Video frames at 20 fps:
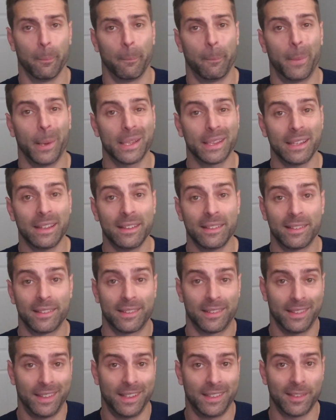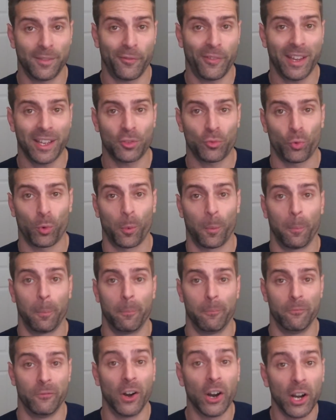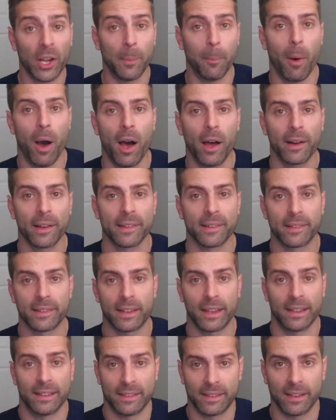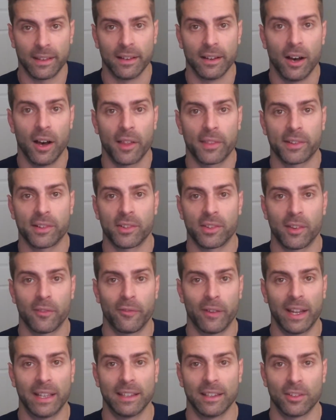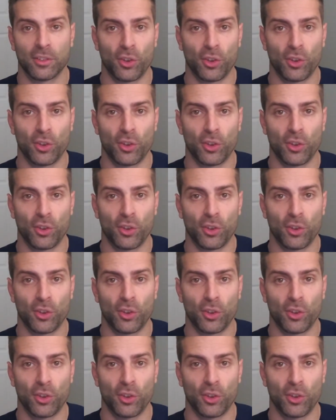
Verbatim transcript: But these, these effects were very modest as the authors defined it.